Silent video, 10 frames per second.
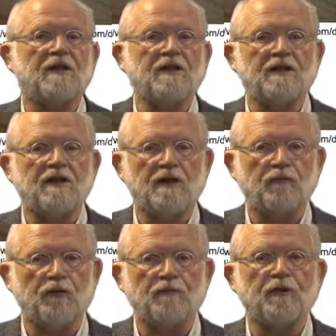is an engineered
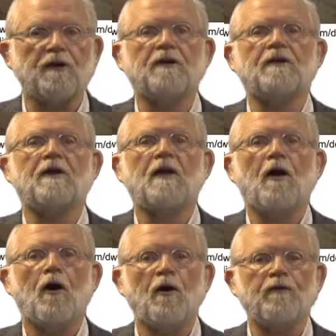wood product
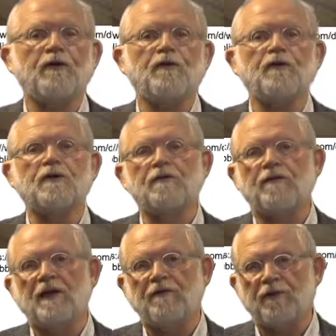often used
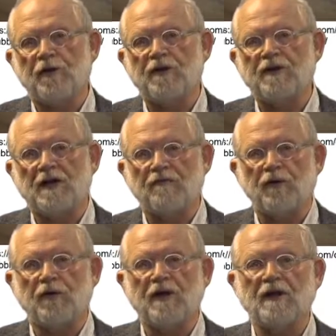in furniture and
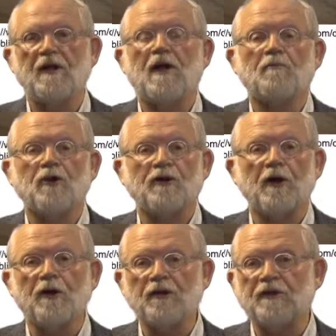flooring, but
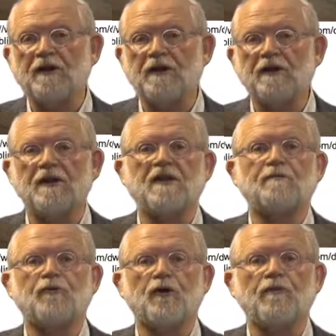untreated it is
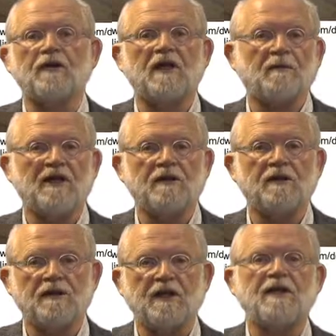prone to
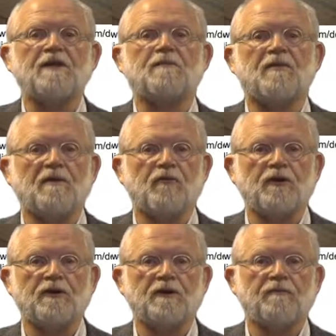dimensional changes by
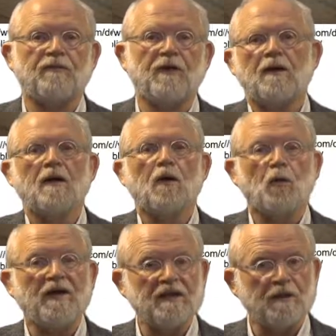moisture.
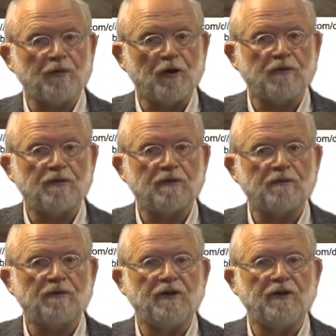With this approach,